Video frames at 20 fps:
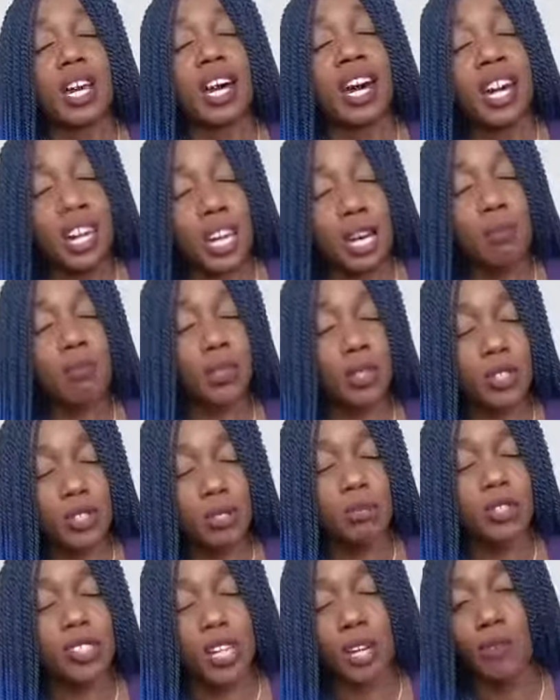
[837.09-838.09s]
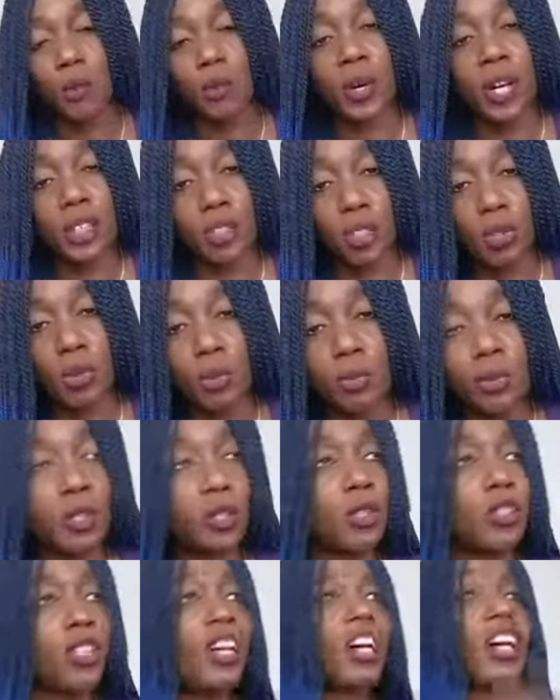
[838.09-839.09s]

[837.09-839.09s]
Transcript: I am pretty self-aware, truth be told.